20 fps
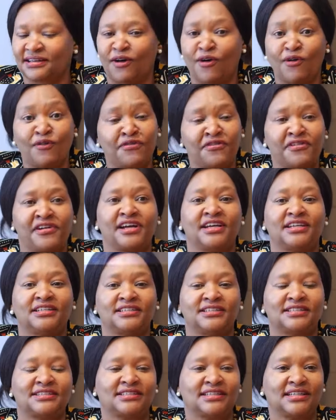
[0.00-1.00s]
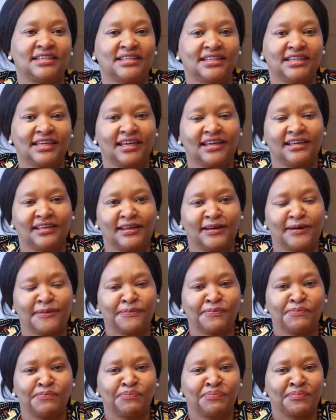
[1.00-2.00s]
offerings in Kenya.
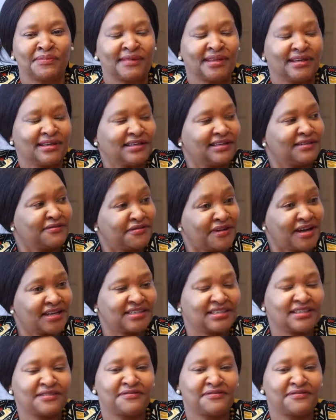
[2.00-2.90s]
In fact,